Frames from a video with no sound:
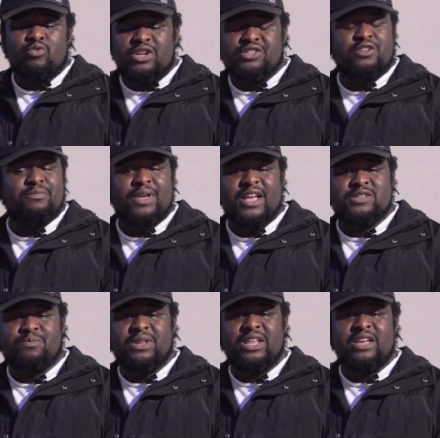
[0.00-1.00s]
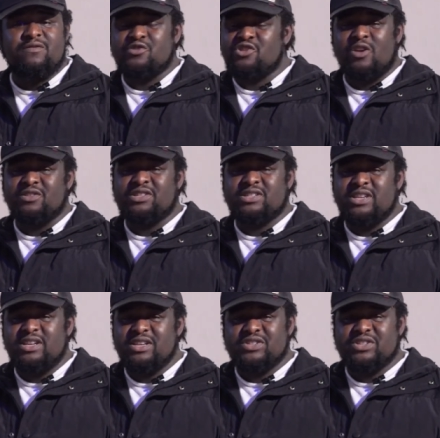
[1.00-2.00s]
listen to me as believers don't
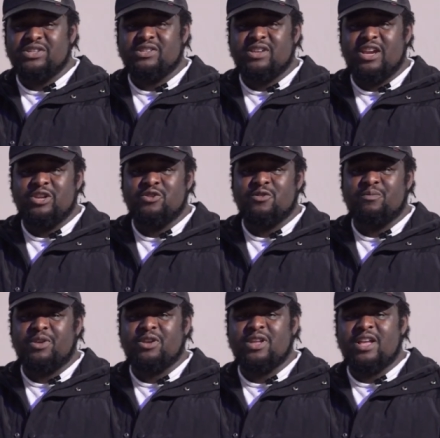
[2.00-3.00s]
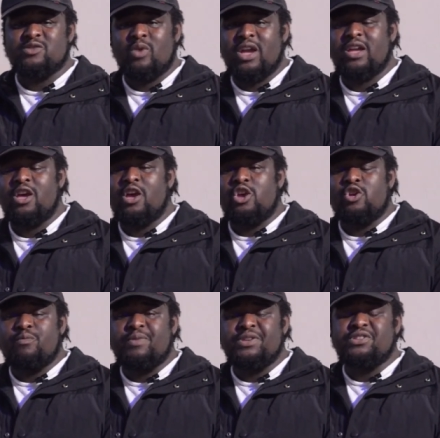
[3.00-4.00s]
see these things as I do, because that's why
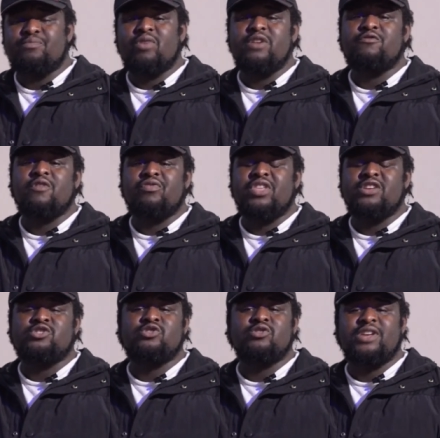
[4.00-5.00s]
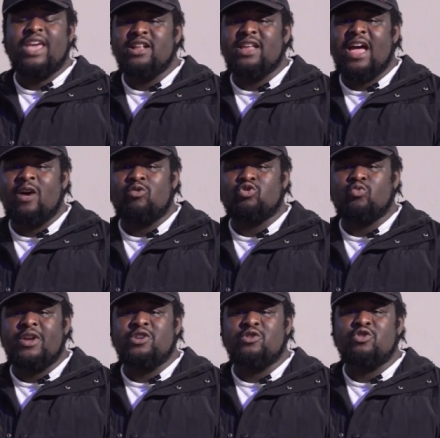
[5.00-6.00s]
you're busy praying for things to get out
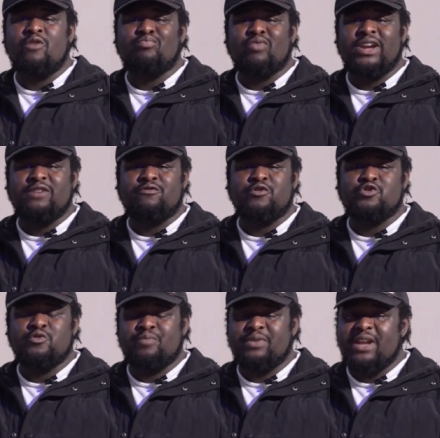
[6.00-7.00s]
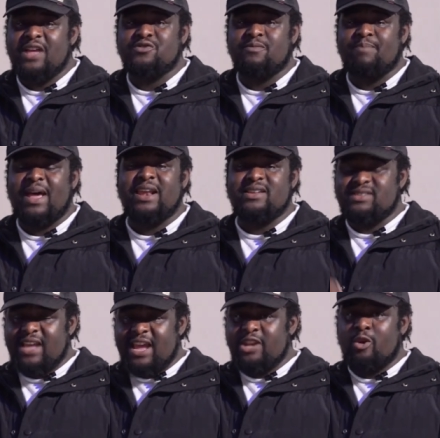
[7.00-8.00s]
when you're not praying for supernatural
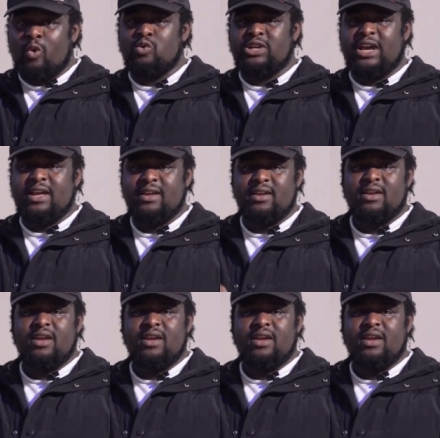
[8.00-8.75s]
balance and order.